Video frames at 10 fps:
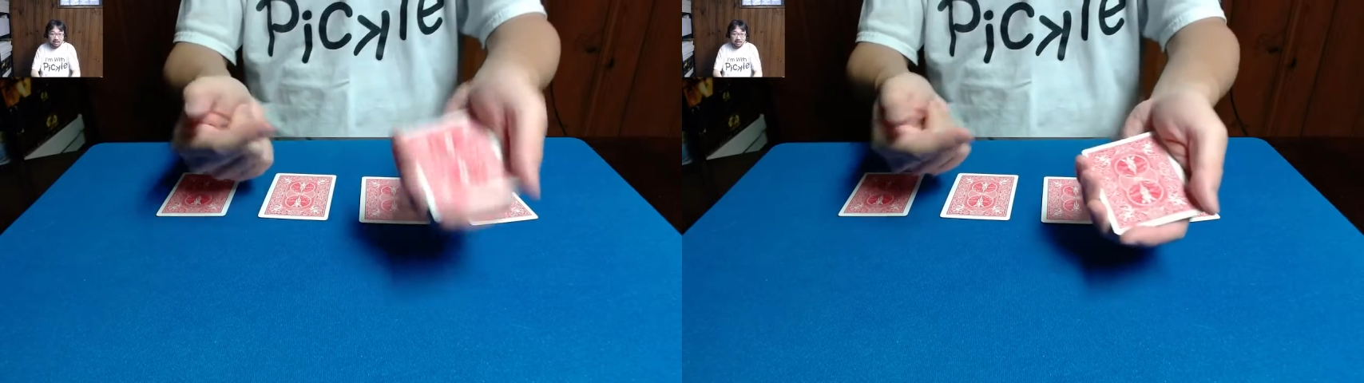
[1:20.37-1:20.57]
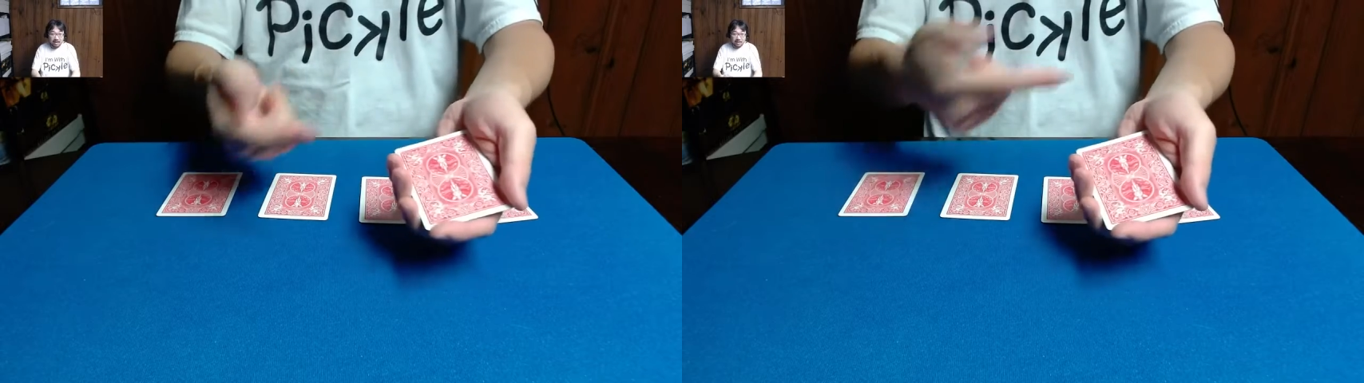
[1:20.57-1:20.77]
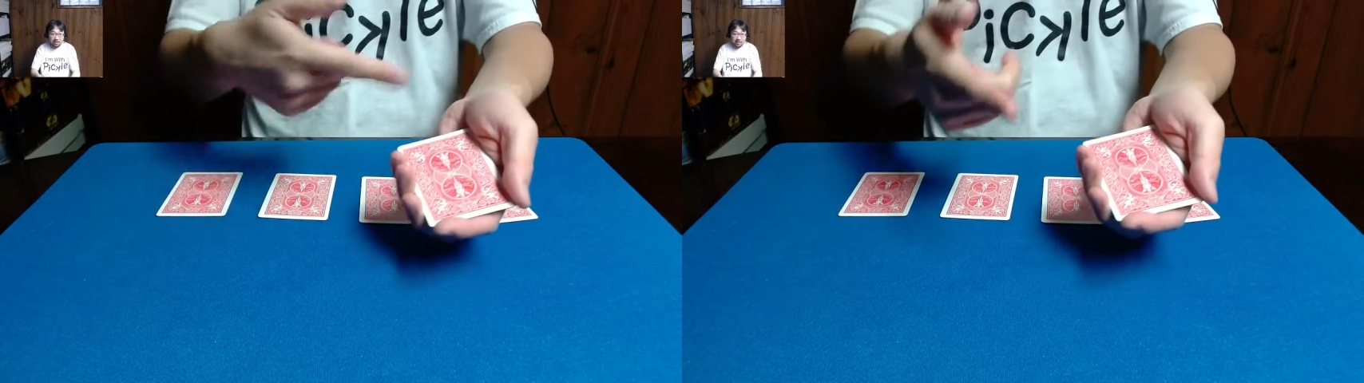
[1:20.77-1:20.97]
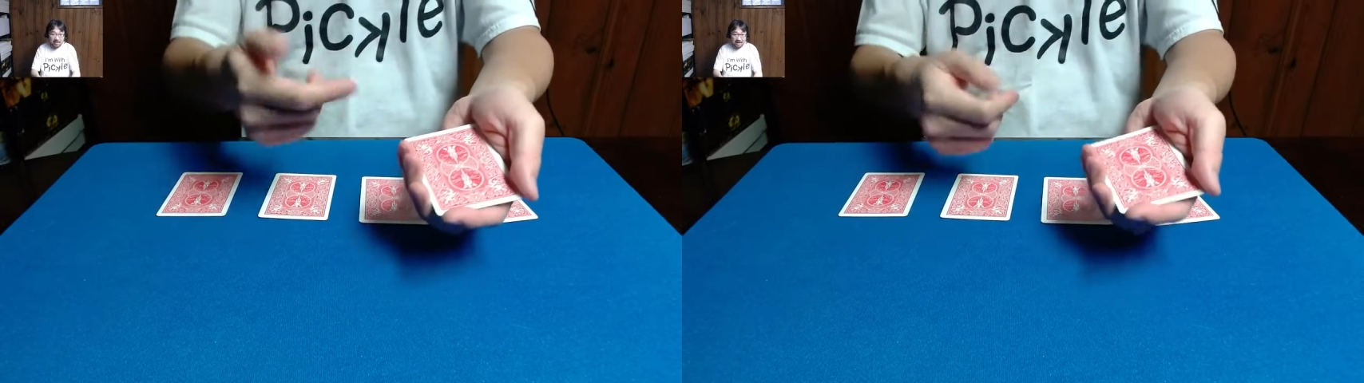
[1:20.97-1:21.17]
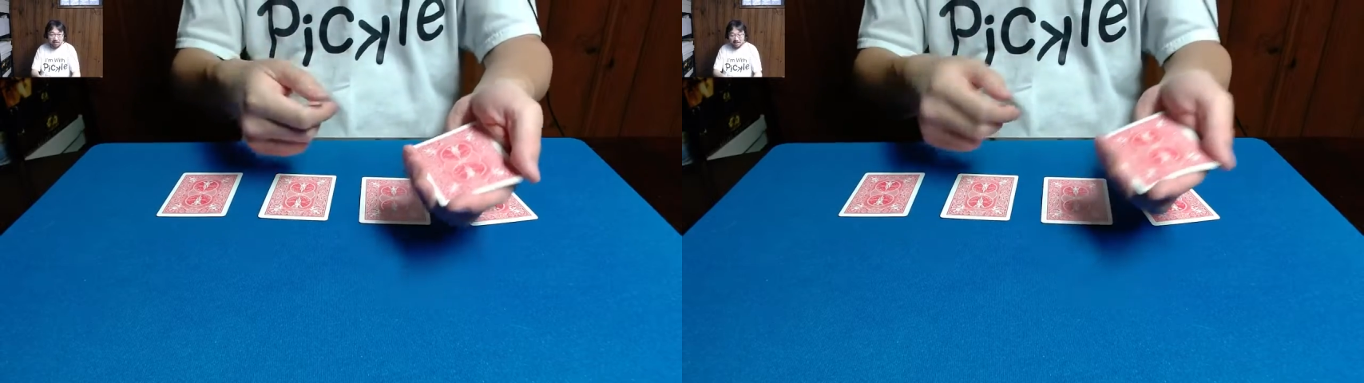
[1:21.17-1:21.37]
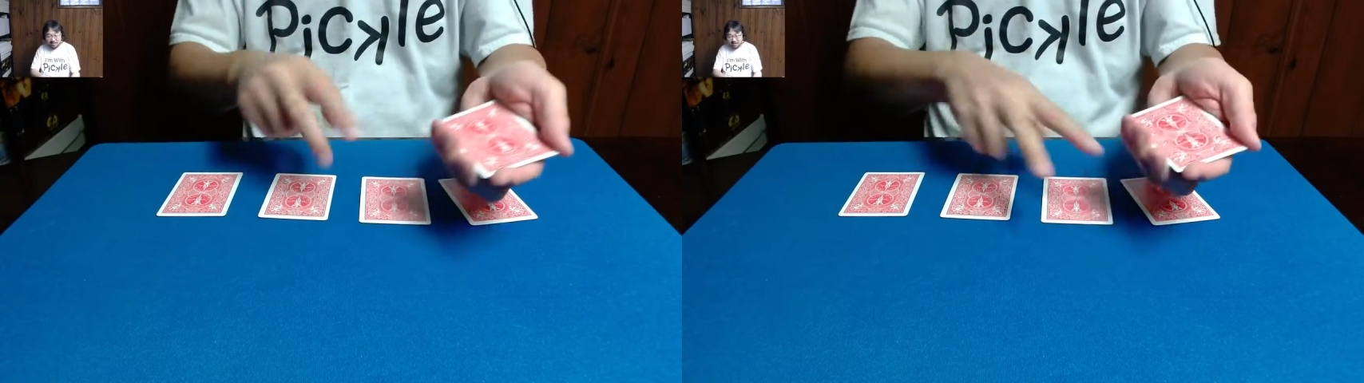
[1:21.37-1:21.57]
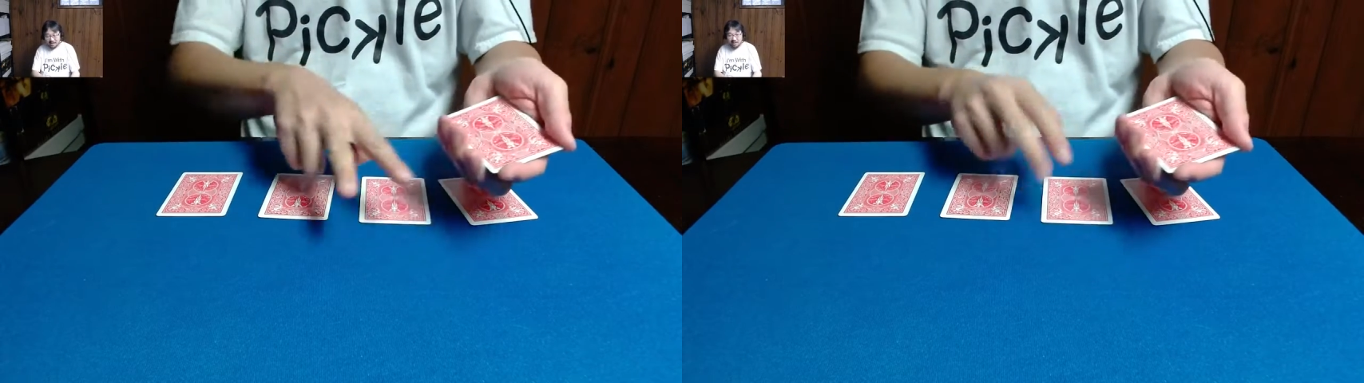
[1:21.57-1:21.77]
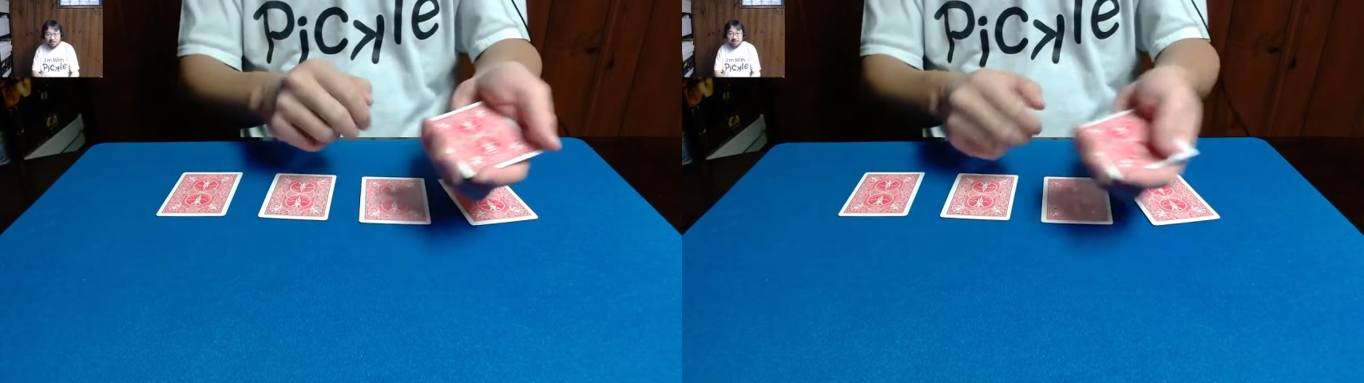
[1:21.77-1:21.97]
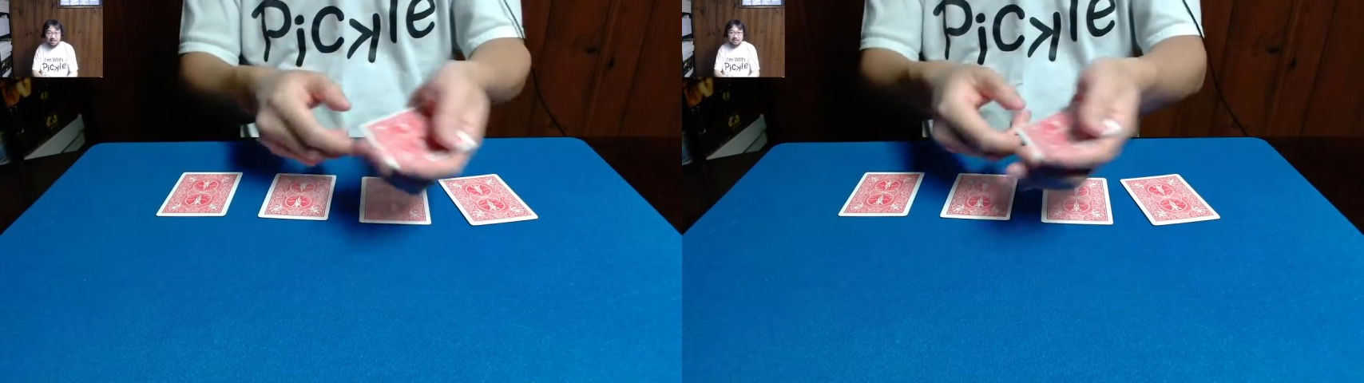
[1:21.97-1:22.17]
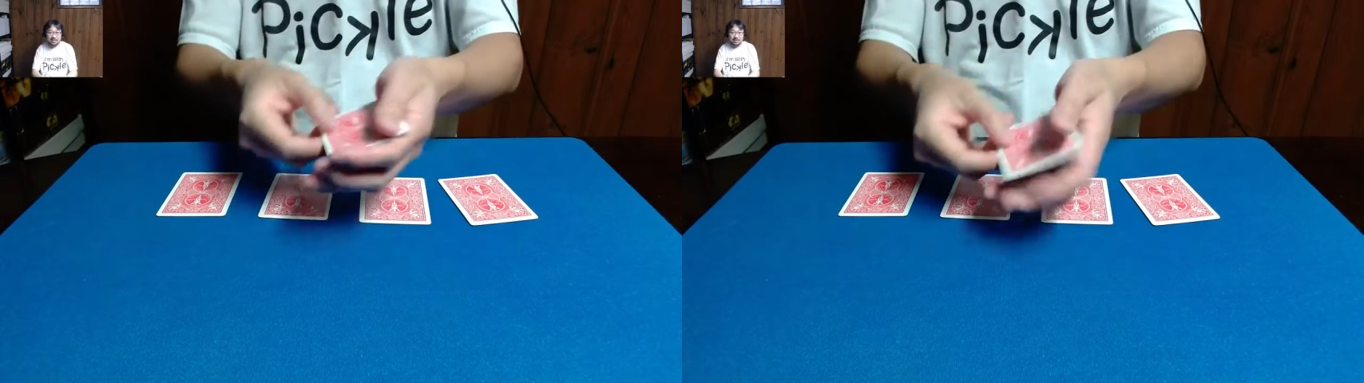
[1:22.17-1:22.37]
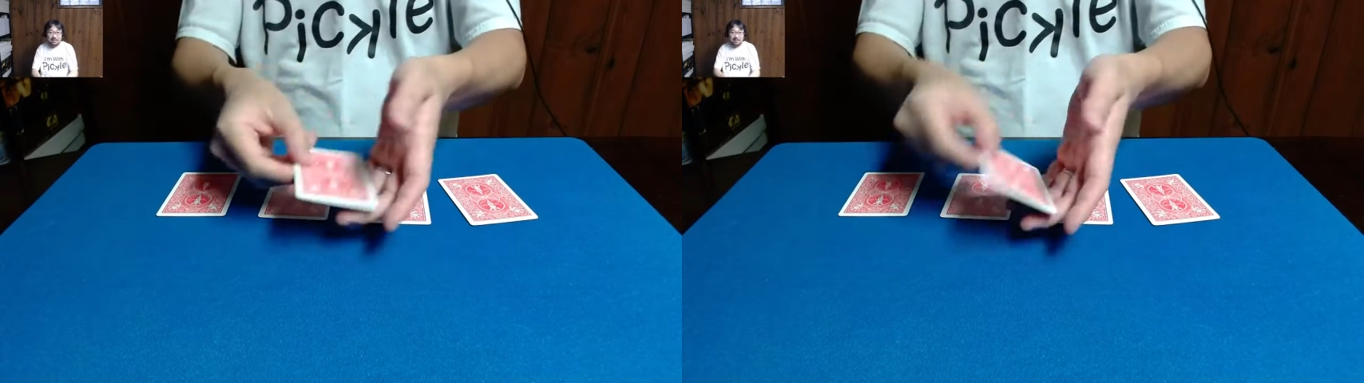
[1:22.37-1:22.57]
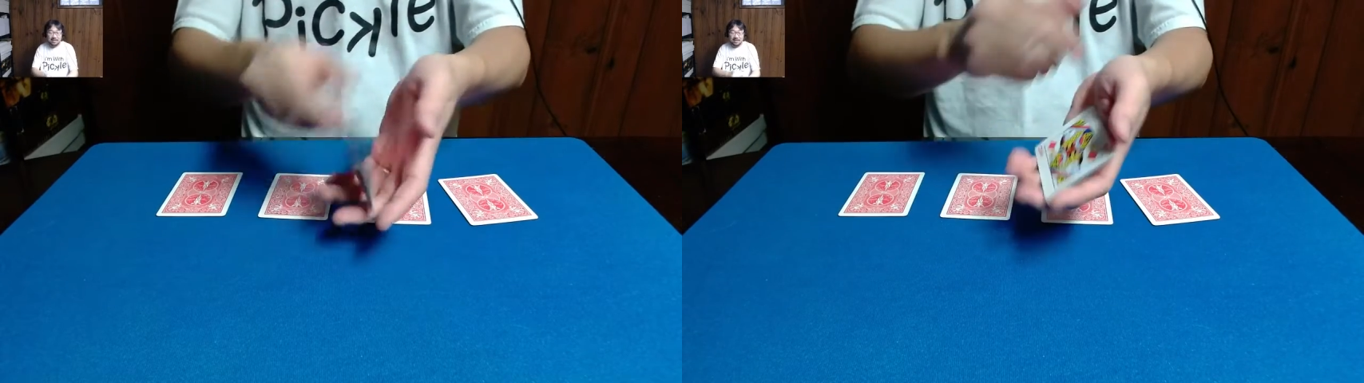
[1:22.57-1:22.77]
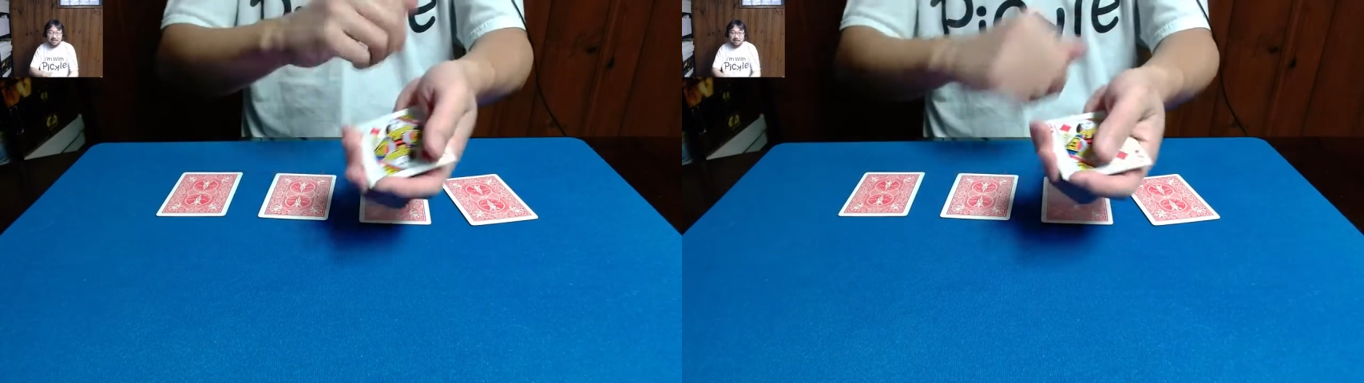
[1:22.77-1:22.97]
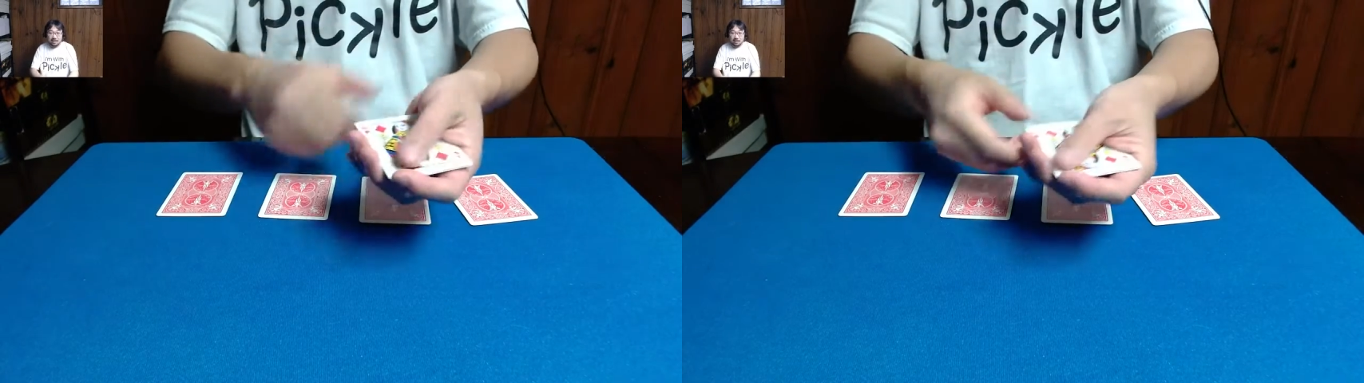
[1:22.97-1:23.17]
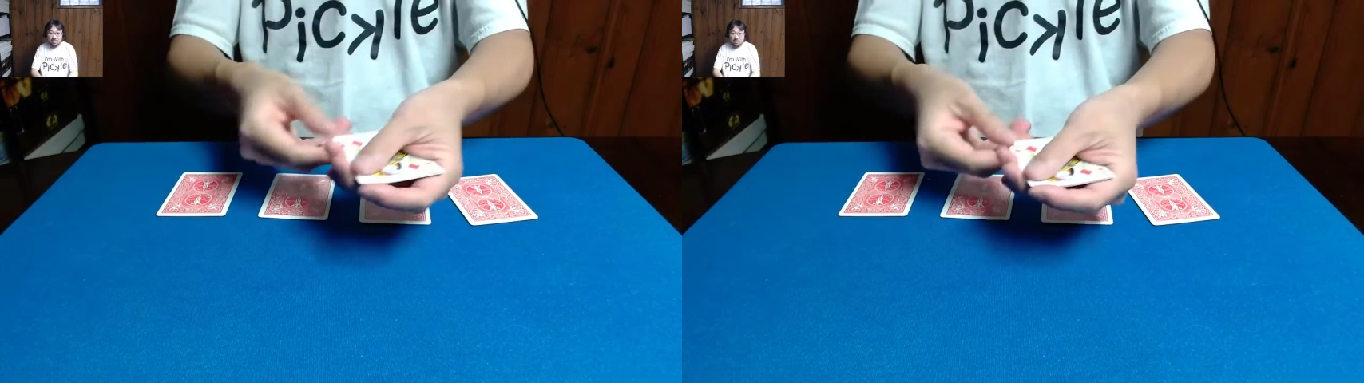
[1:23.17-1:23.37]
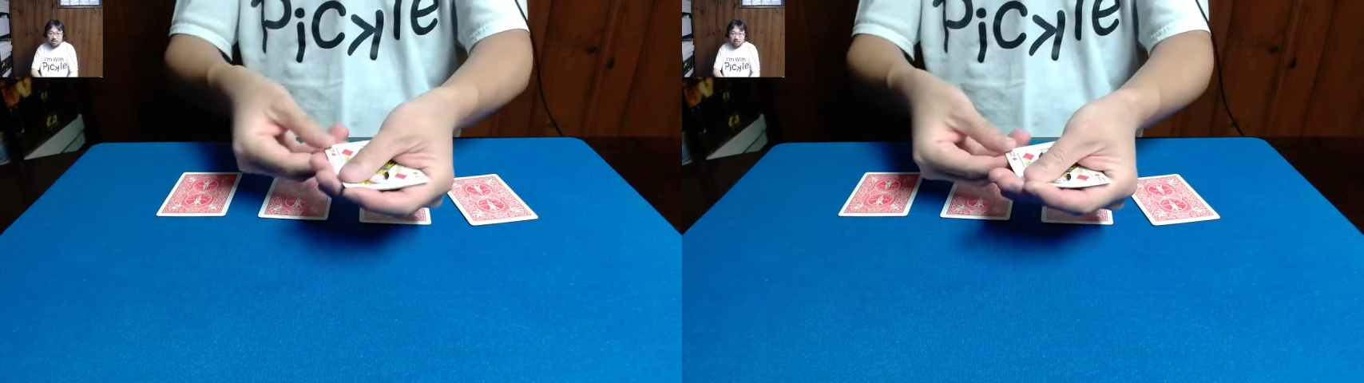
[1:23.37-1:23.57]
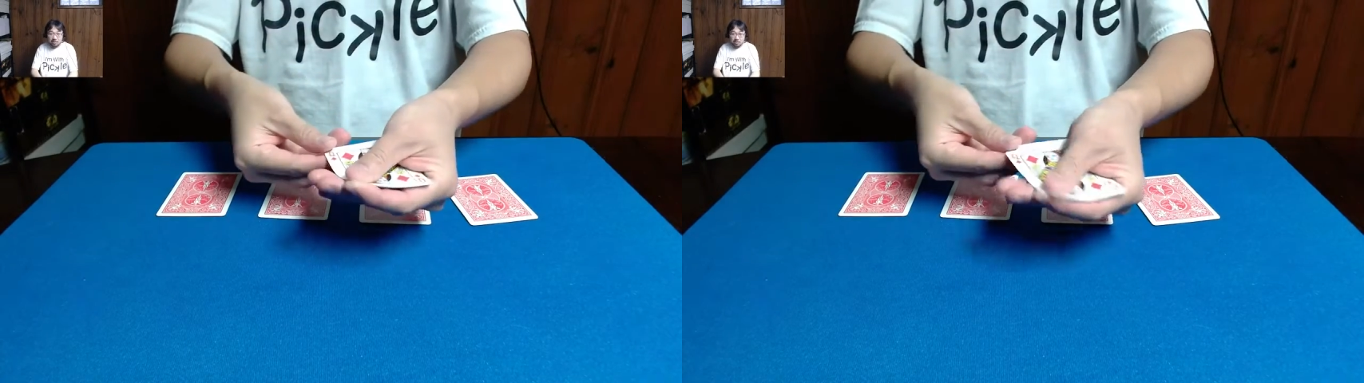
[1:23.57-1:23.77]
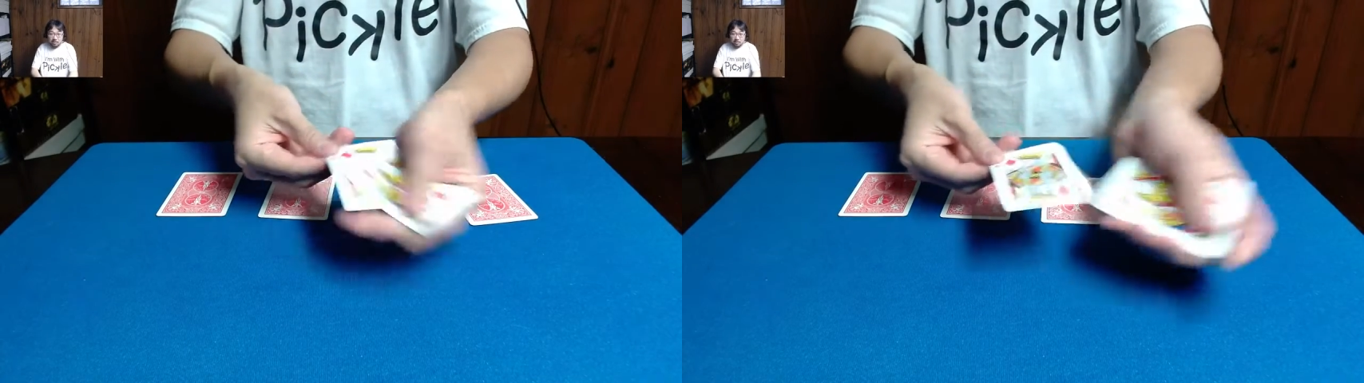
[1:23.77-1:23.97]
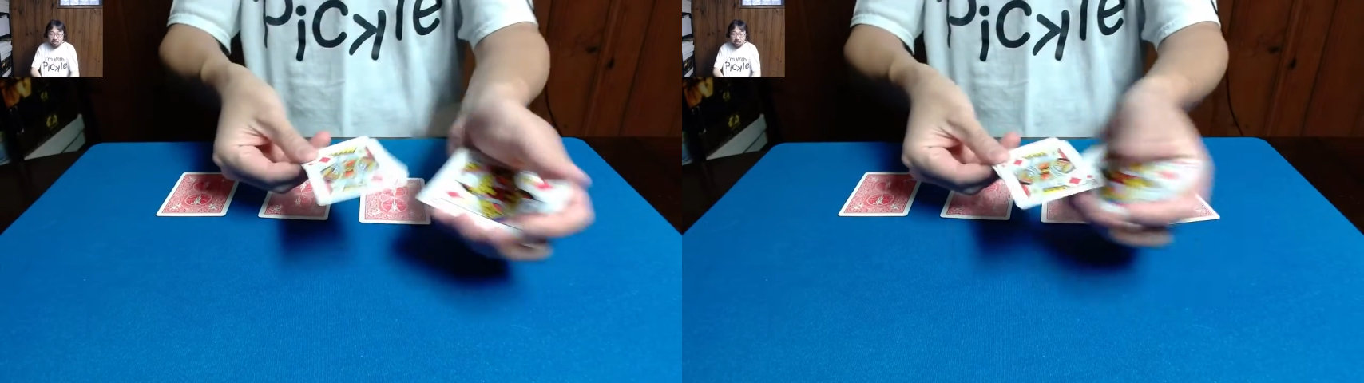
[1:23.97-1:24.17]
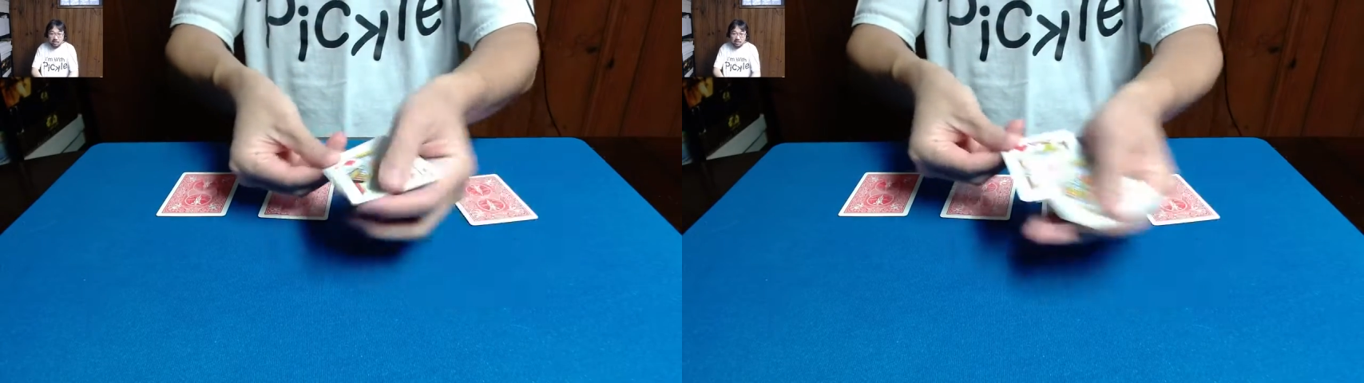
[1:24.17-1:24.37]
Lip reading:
(no speaker visible)